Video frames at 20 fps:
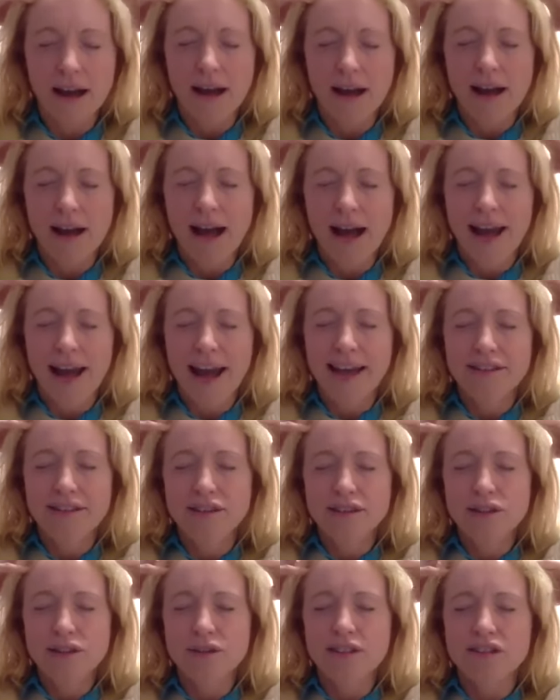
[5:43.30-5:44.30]
And as you
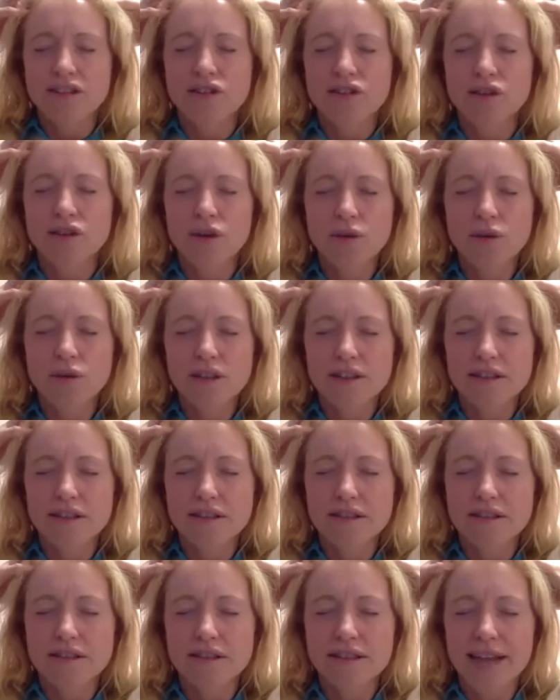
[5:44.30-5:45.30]
do this,
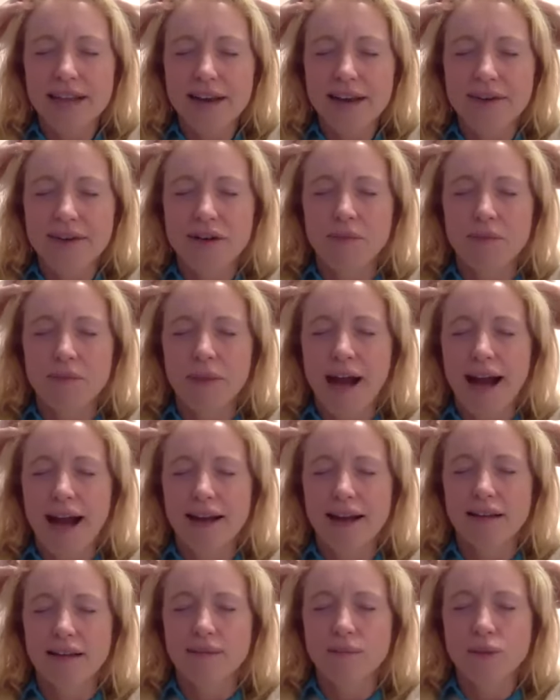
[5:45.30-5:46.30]
notice down your
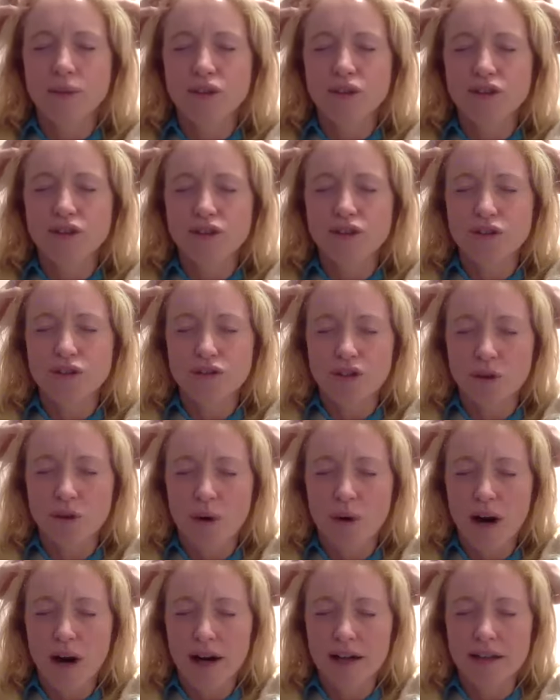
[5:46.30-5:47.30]
back the muscles
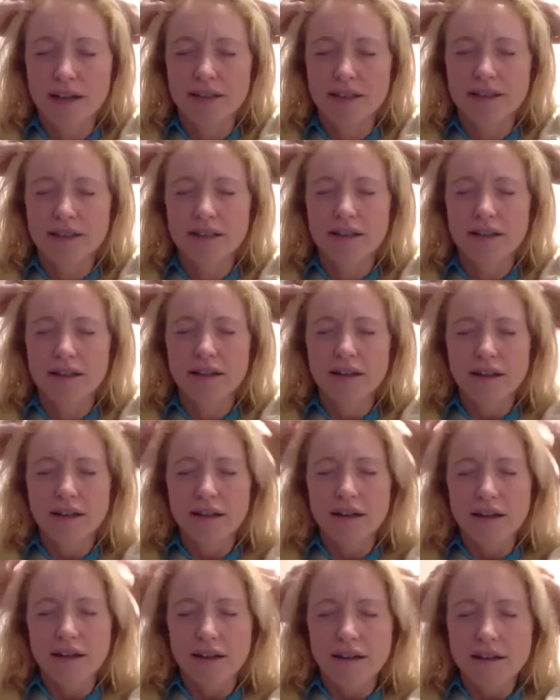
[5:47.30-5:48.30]
required.
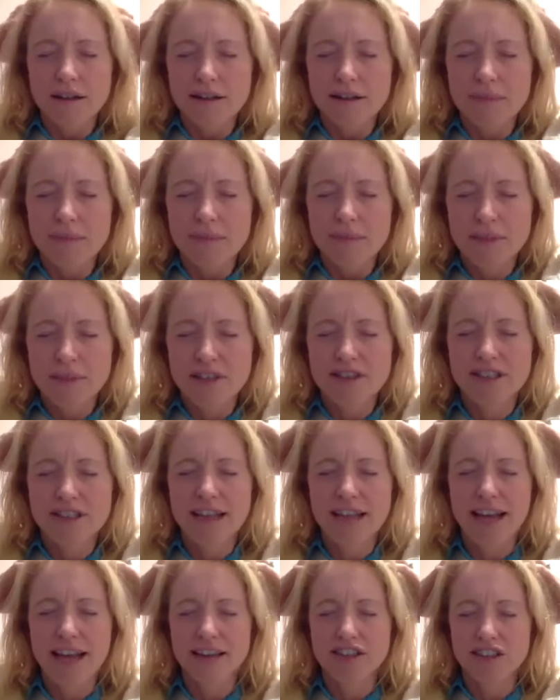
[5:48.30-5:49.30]
Maybe there's
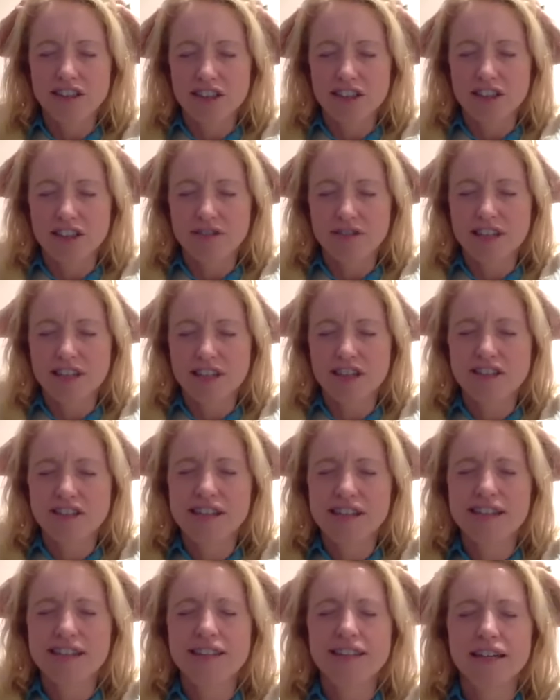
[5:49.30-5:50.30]
tension in your fingers.
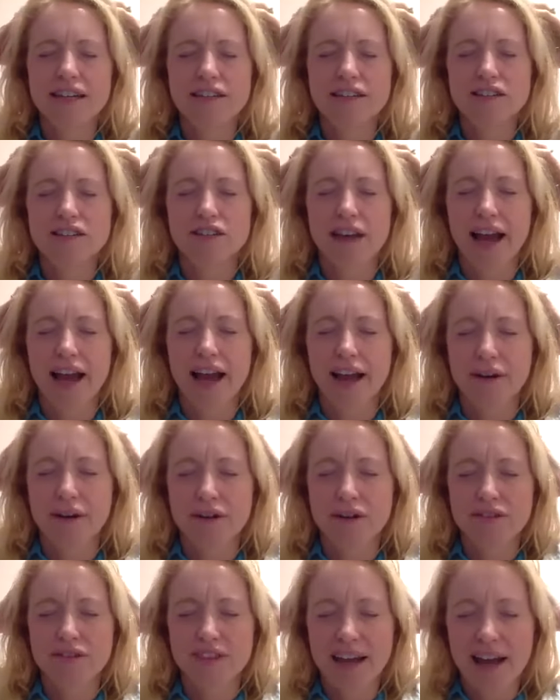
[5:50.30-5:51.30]
Let the tension out
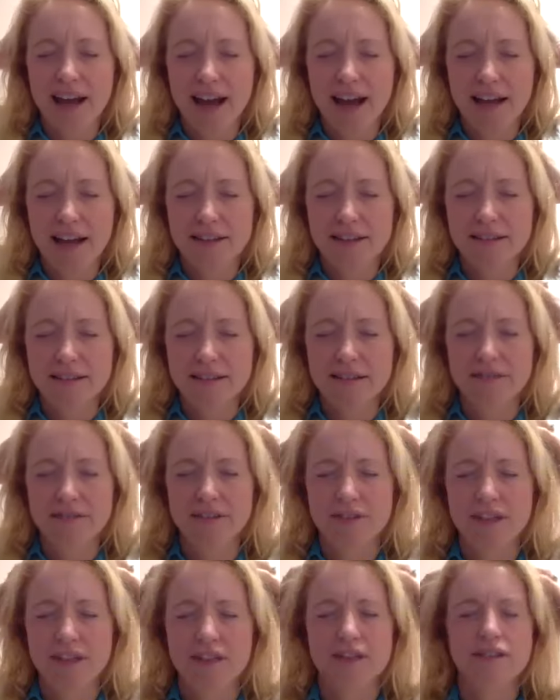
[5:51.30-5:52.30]
of the hands and the
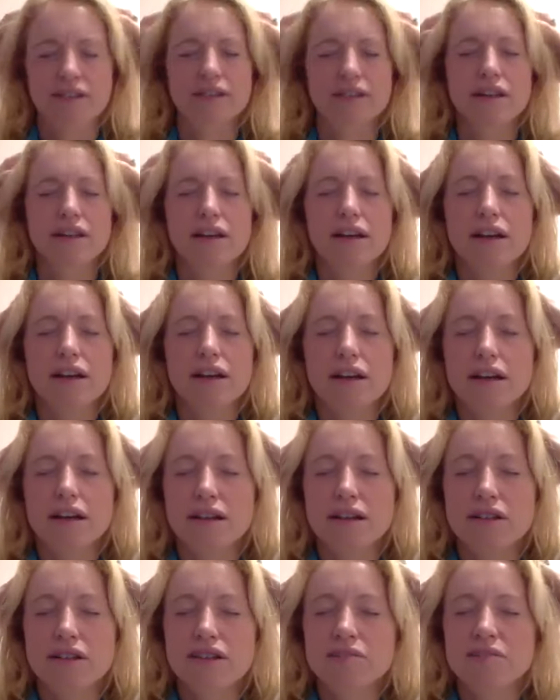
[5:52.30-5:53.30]
fingers and
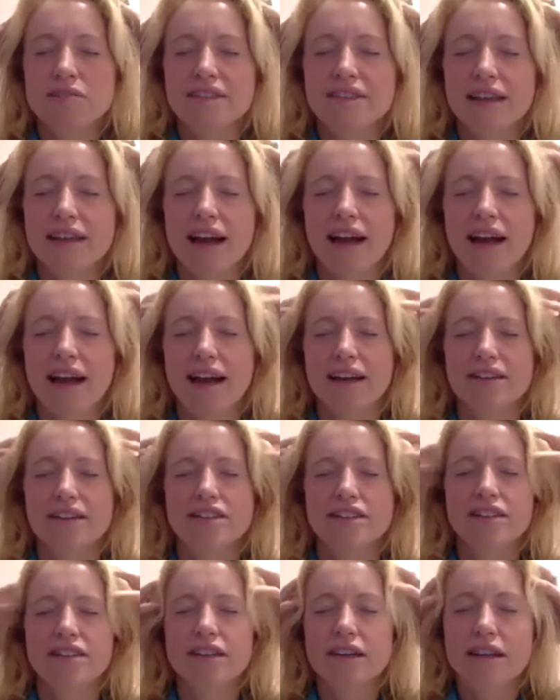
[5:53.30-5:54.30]
just massage
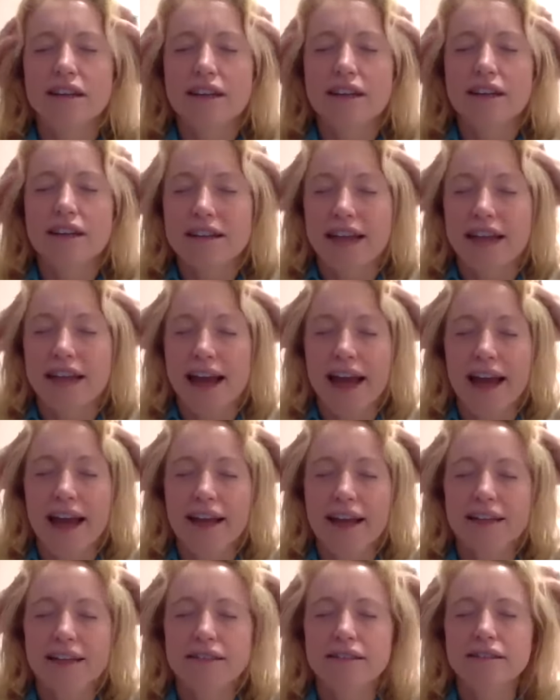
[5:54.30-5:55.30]
the
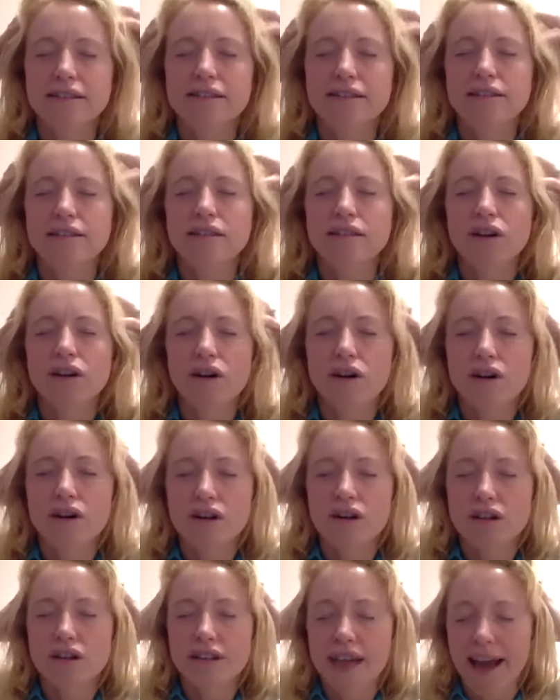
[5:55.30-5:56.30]
head,
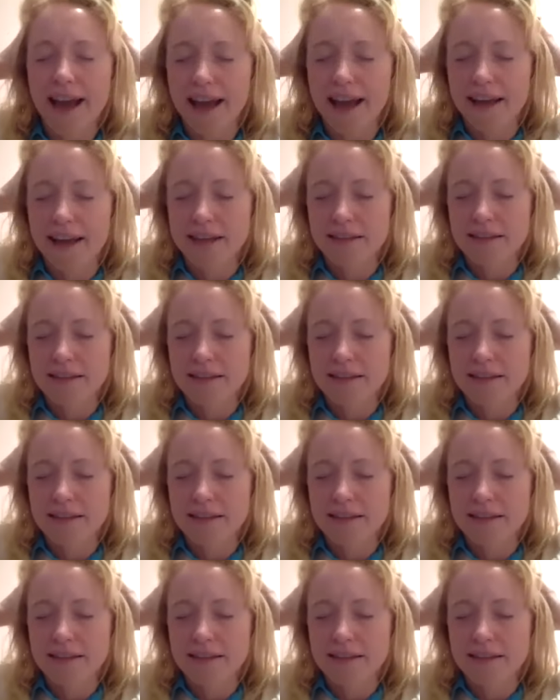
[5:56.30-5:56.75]
all the head.